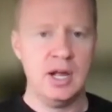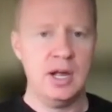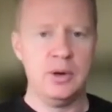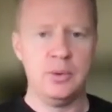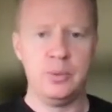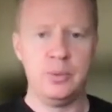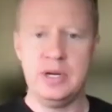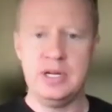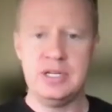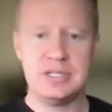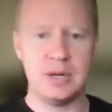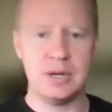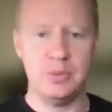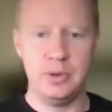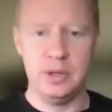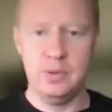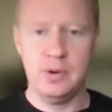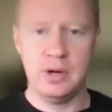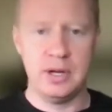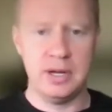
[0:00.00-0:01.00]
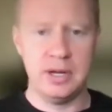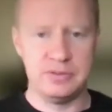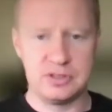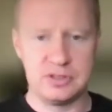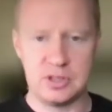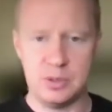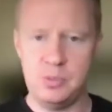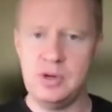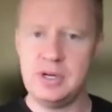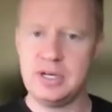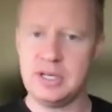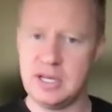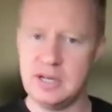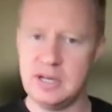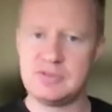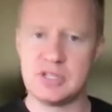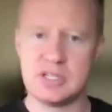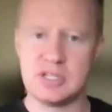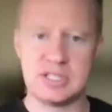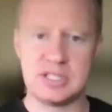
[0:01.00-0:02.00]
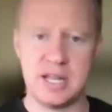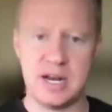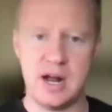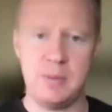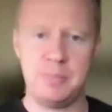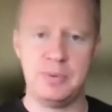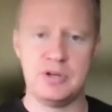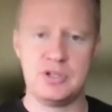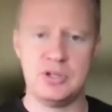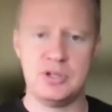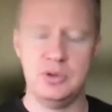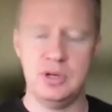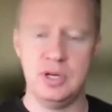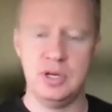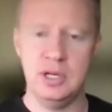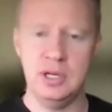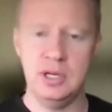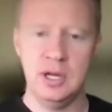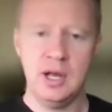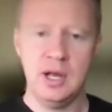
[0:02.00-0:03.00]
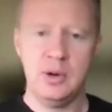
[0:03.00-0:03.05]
we say we want, if someone gives us that opportunity,